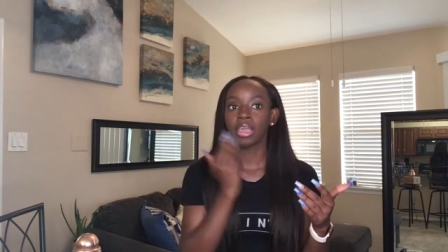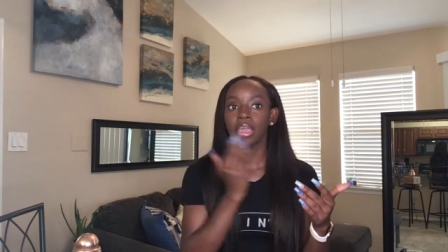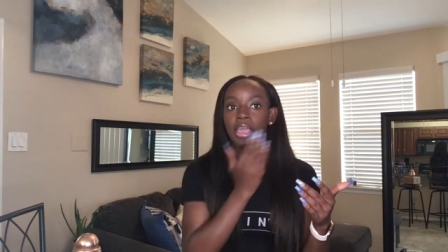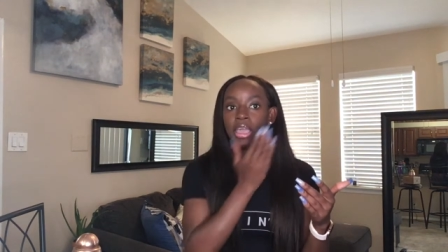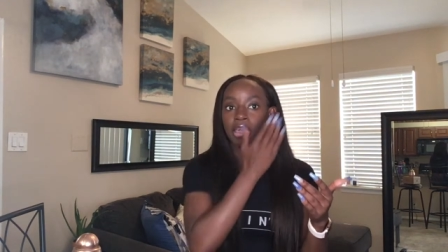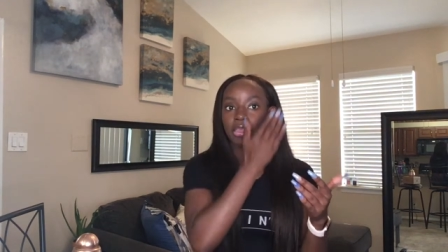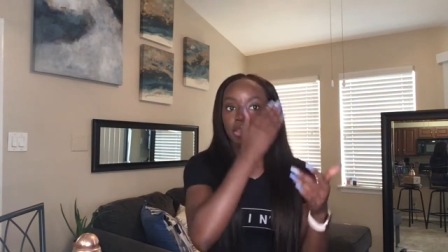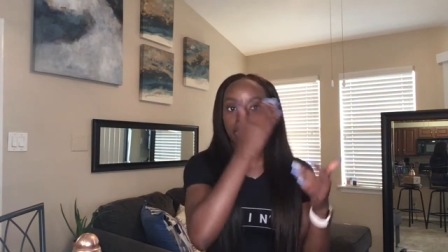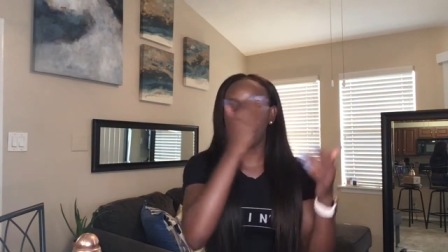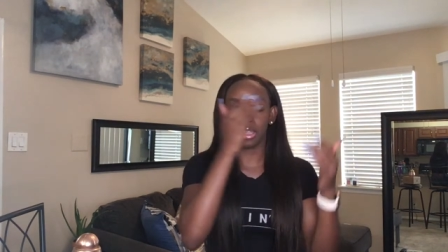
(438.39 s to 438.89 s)

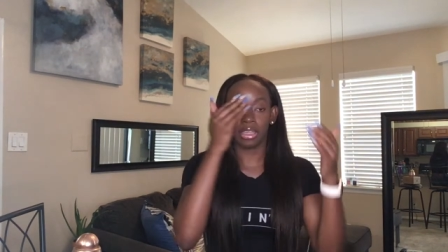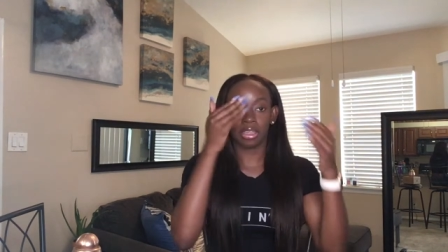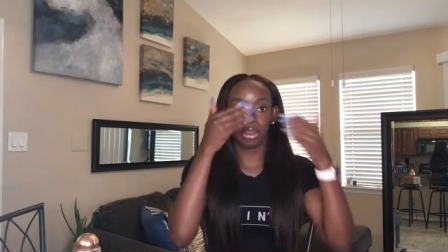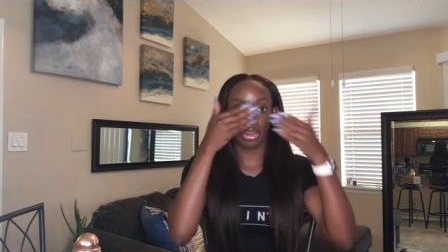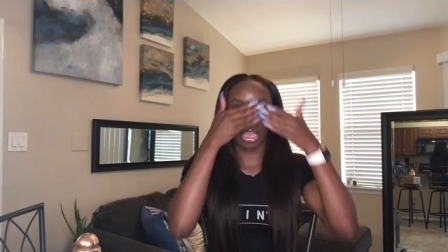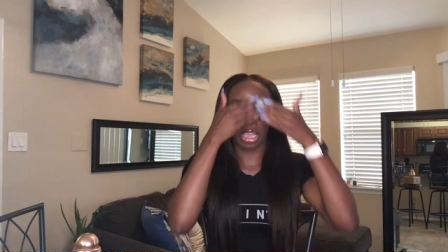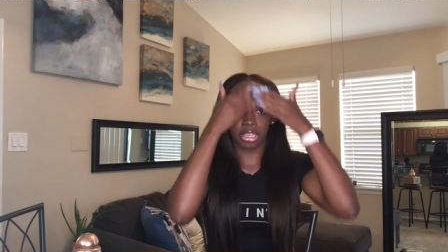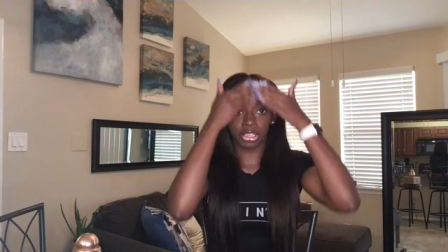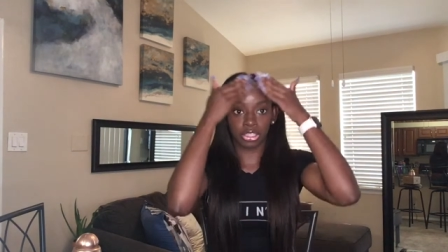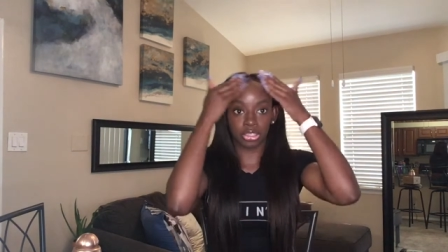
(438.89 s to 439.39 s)
and then
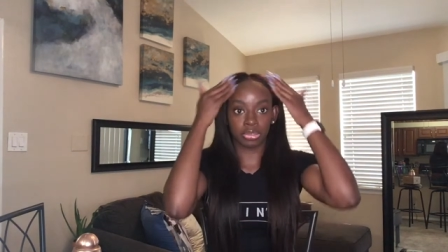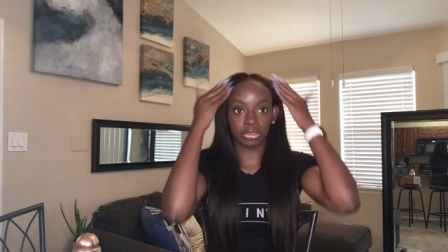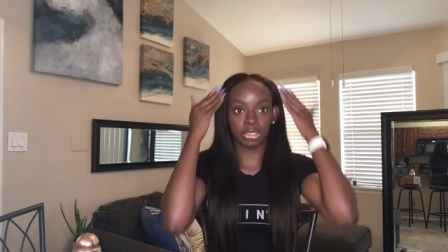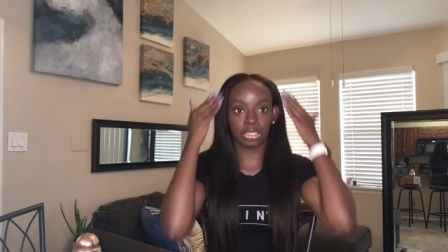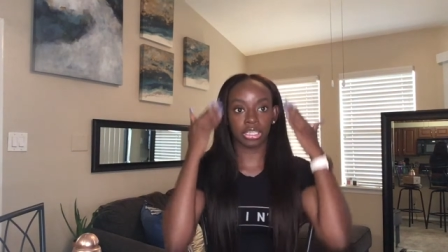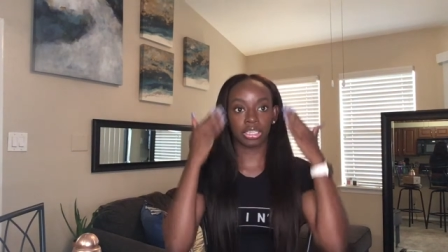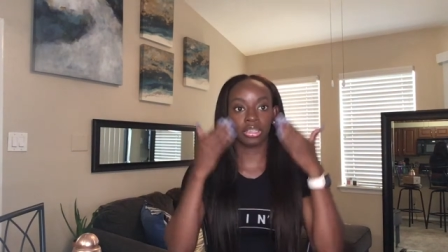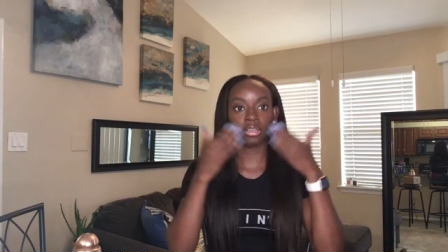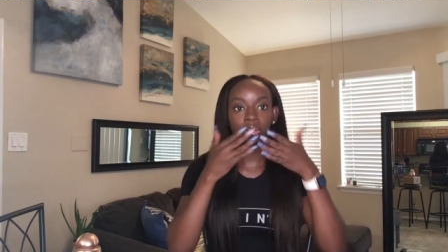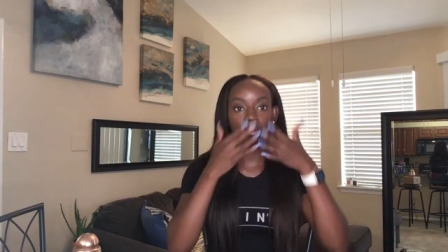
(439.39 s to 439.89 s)
I use
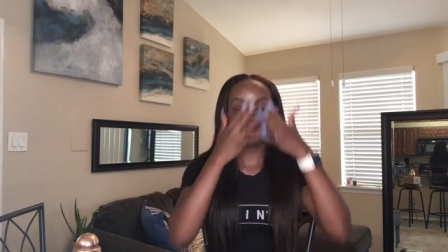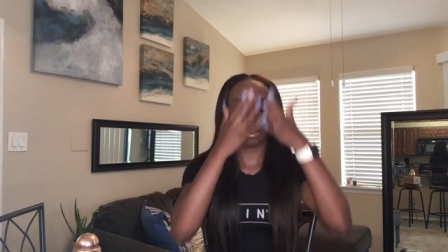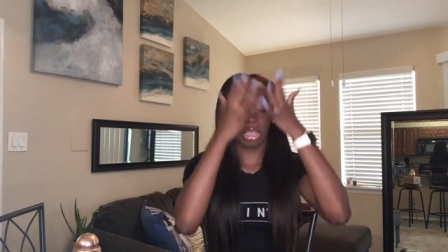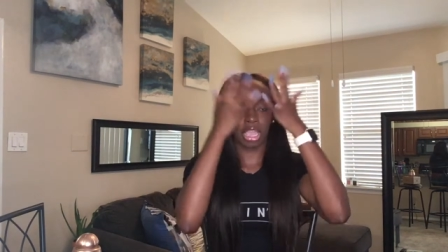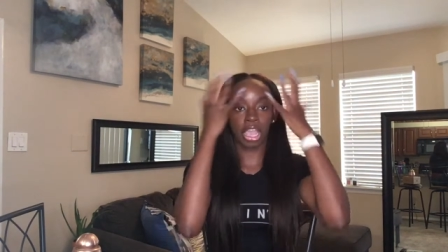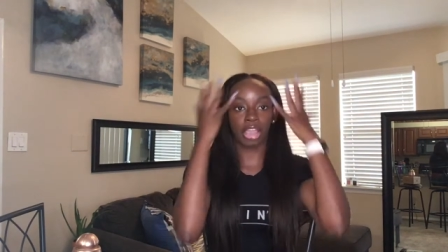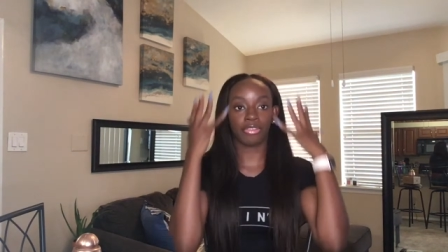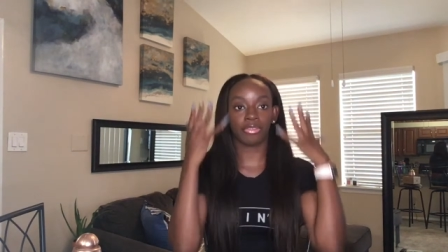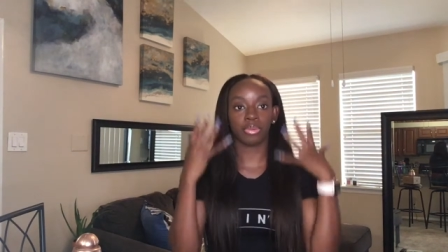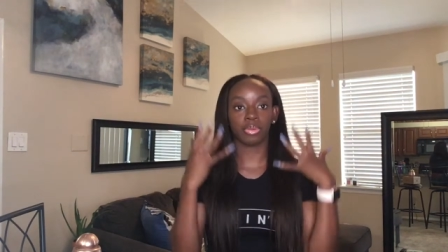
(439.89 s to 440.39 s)
it
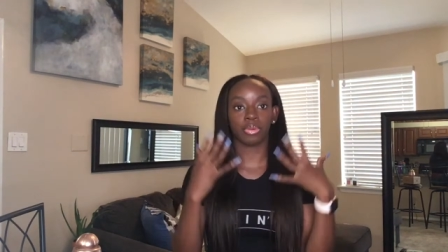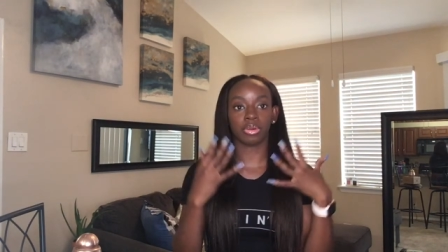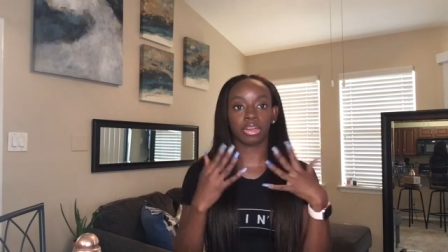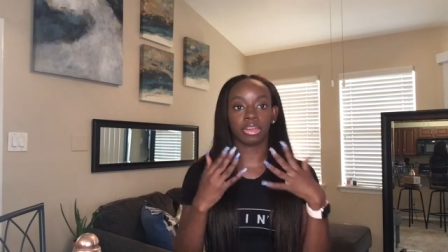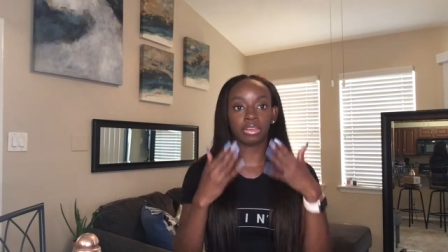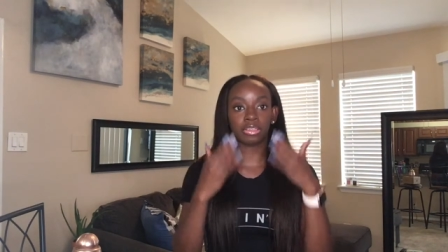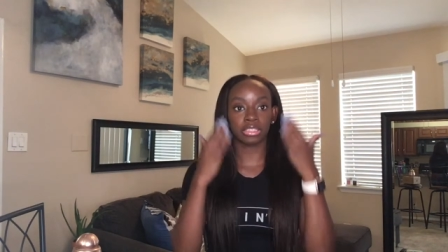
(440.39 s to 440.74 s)
everywhere else.